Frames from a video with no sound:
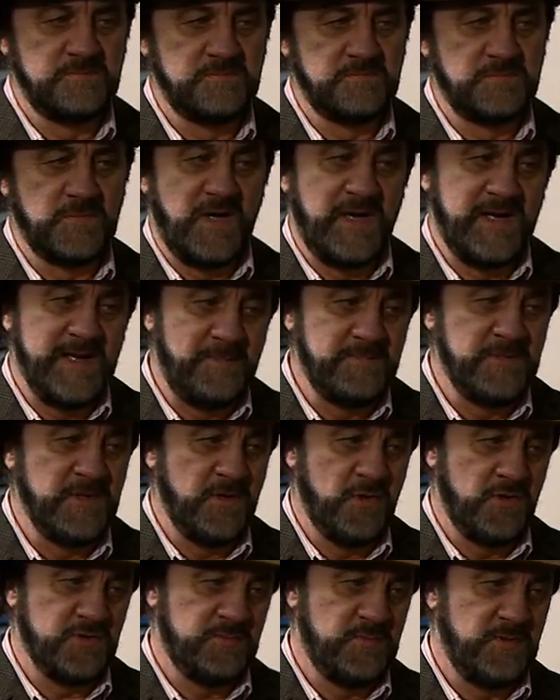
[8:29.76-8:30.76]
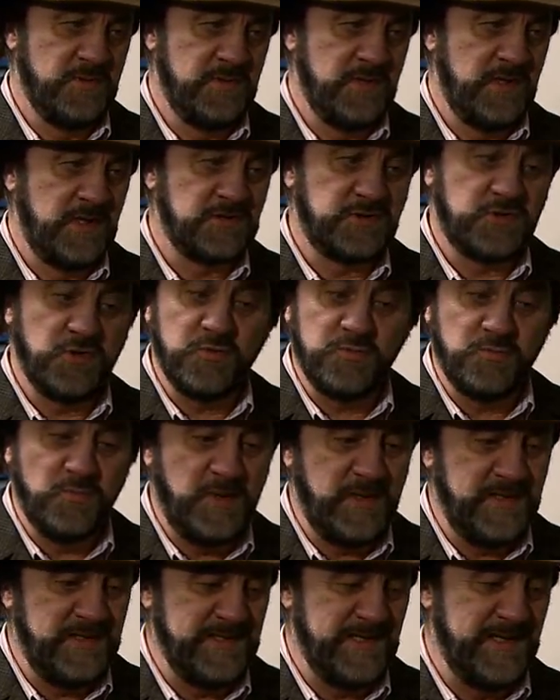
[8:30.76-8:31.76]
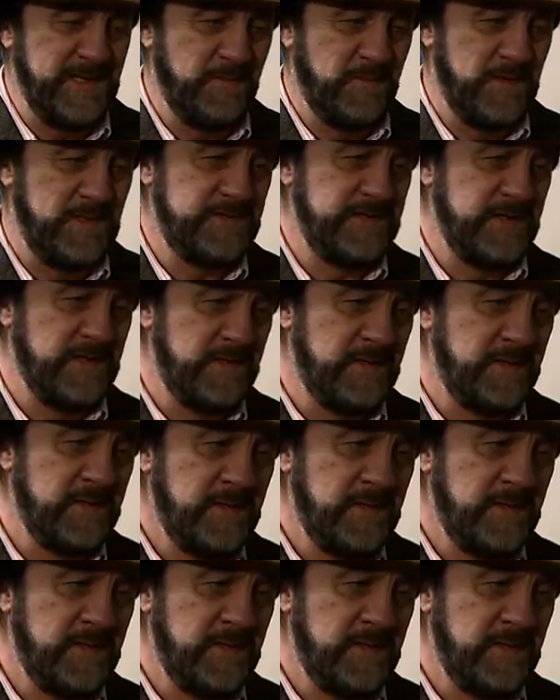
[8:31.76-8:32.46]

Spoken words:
But I am your husband. I should be there with you.